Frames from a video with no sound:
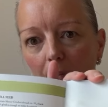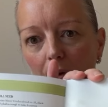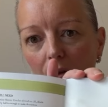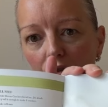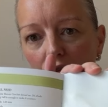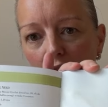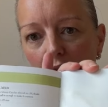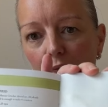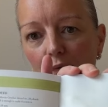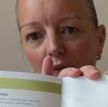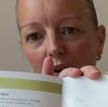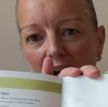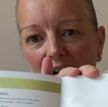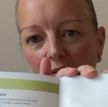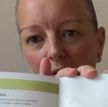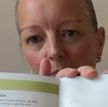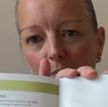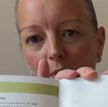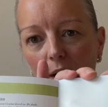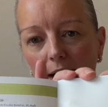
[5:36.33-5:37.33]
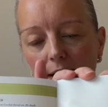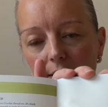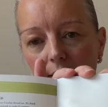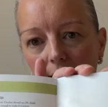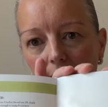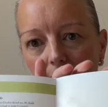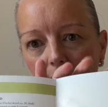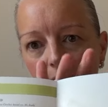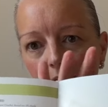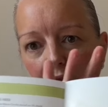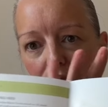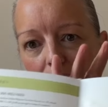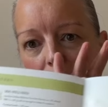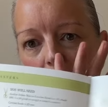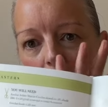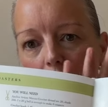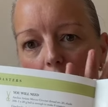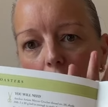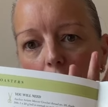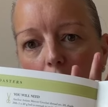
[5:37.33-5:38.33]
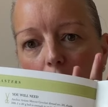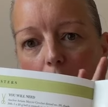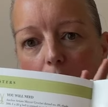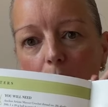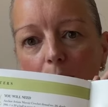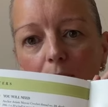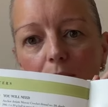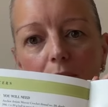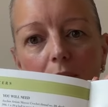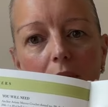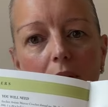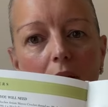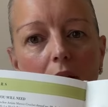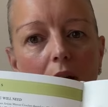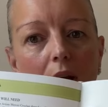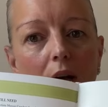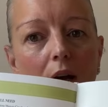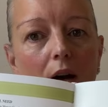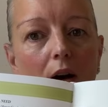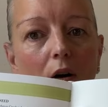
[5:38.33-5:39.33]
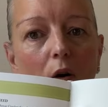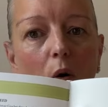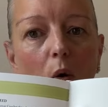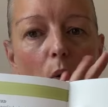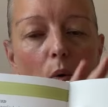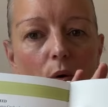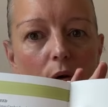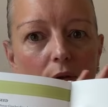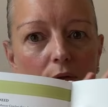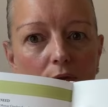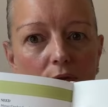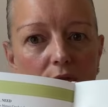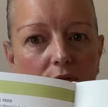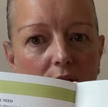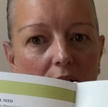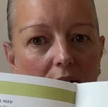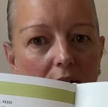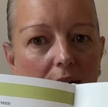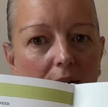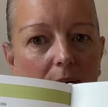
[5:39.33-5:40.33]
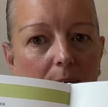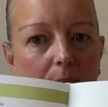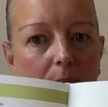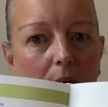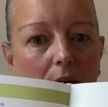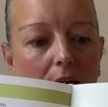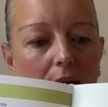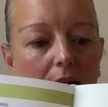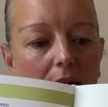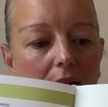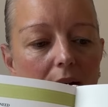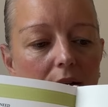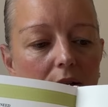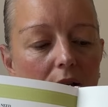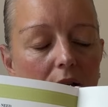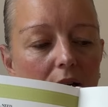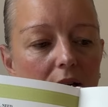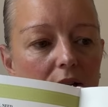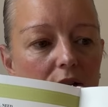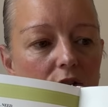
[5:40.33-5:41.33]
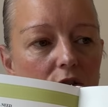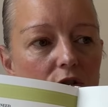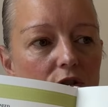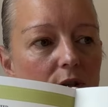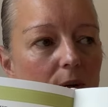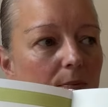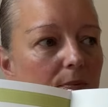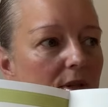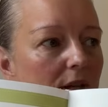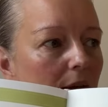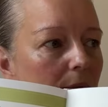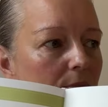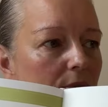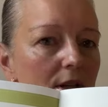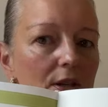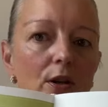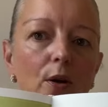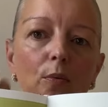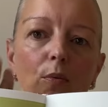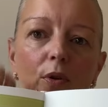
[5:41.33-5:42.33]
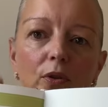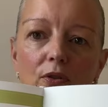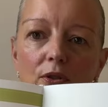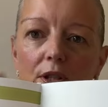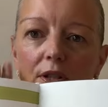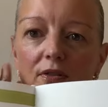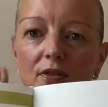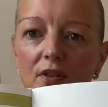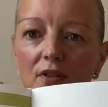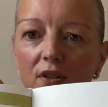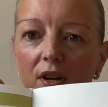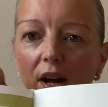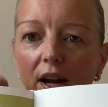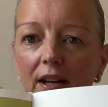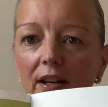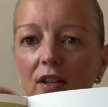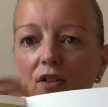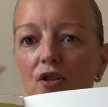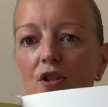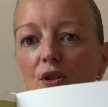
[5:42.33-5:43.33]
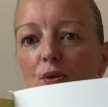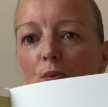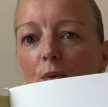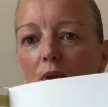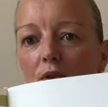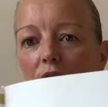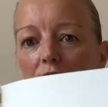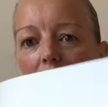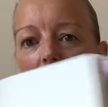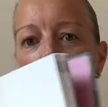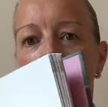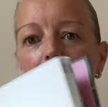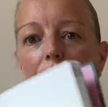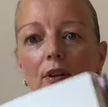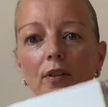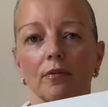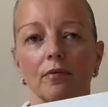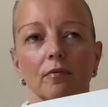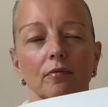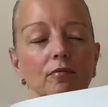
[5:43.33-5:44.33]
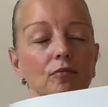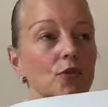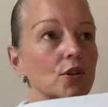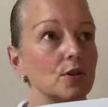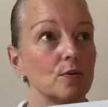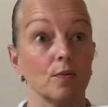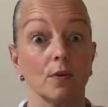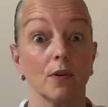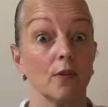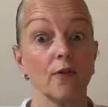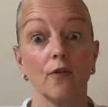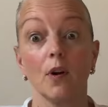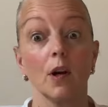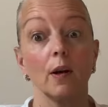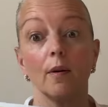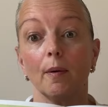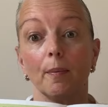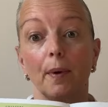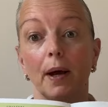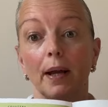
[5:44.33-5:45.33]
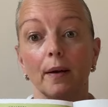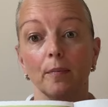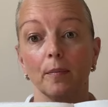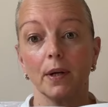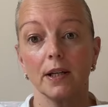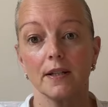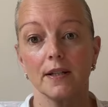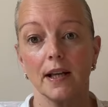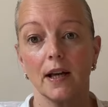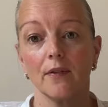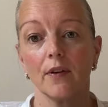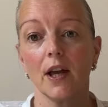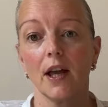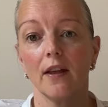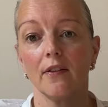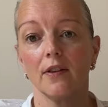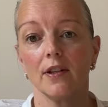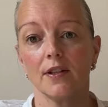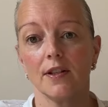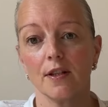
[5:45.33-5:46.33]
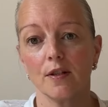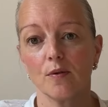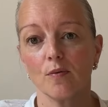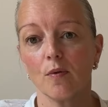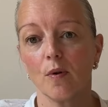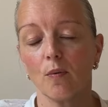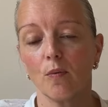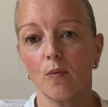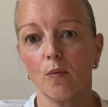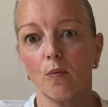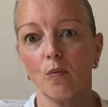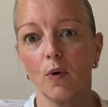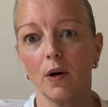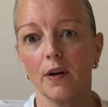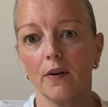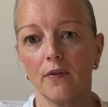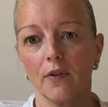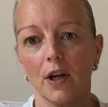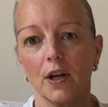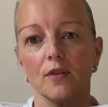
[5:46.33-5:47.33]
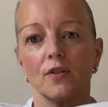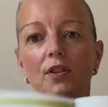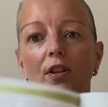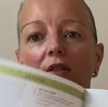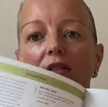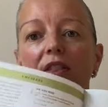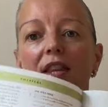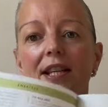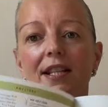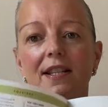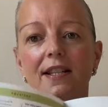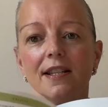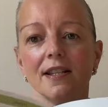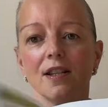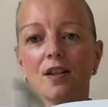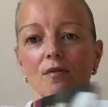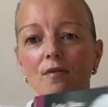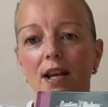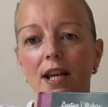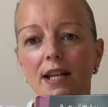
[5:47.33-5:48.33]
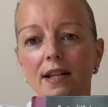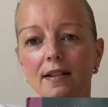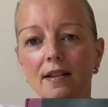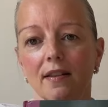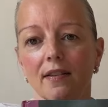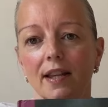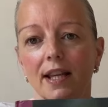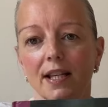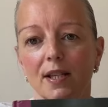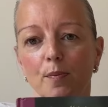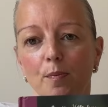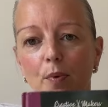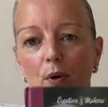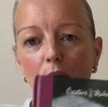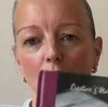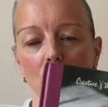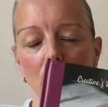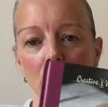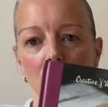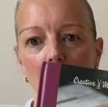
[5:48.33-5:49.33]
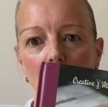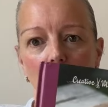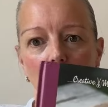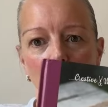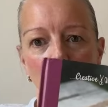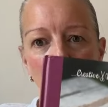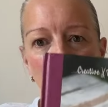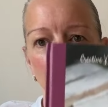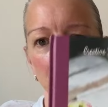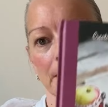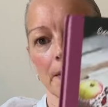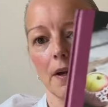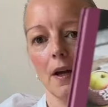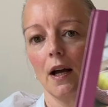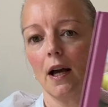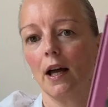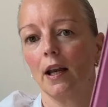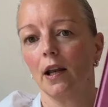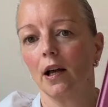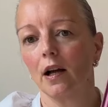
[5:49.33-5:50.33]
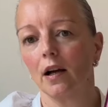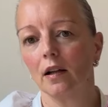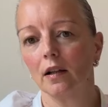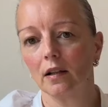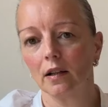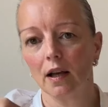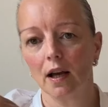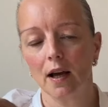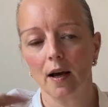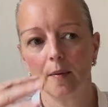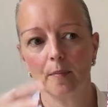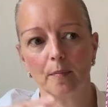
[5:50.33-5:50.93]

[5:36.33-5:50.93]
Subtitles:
just very practically for the home all of the time, and sometimes I don't want to design, I just want to follow a pattern myself. This is one of those. So this is the reason, this book, and I'll